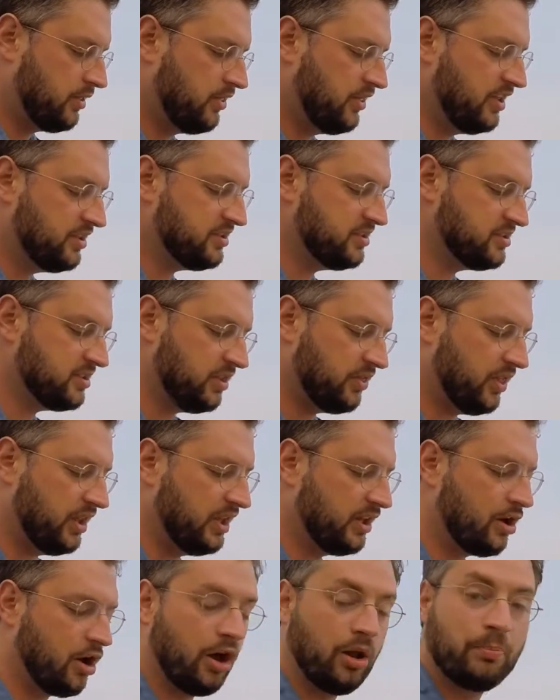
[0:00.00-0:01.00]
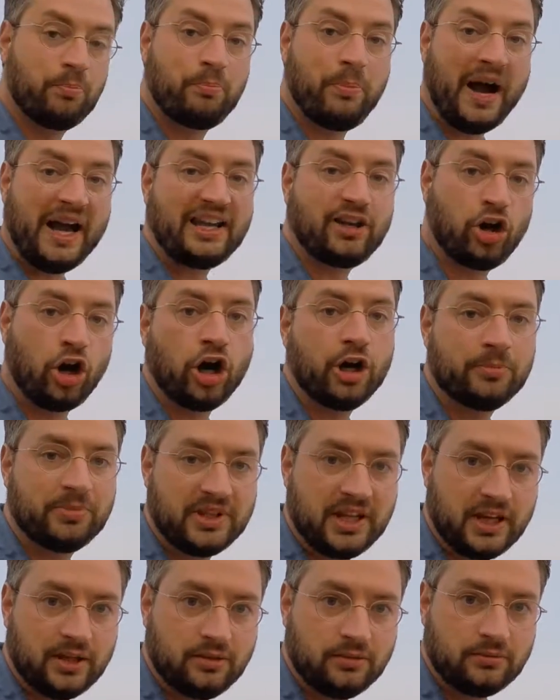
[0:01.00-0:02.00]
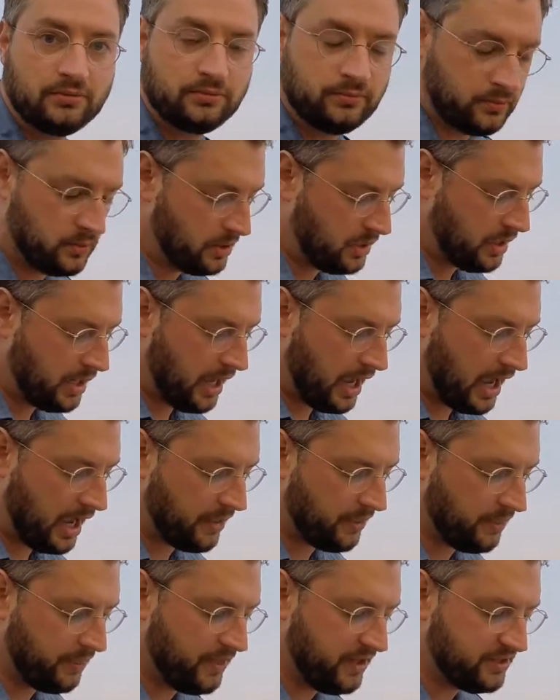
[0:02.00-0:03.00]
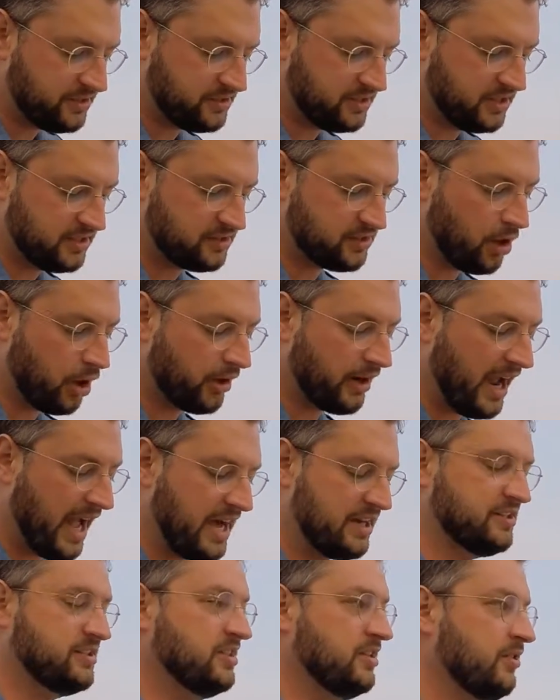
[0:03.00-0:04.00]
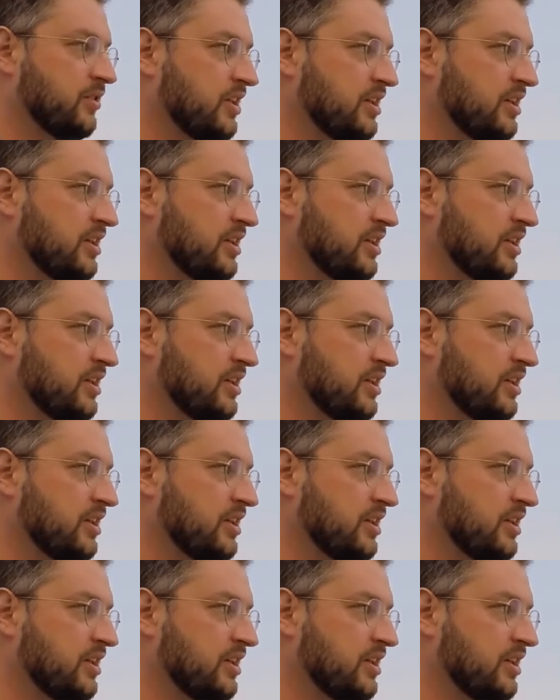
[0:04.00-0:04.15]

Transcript: this is a thing called bicarbonate, and this is our acid.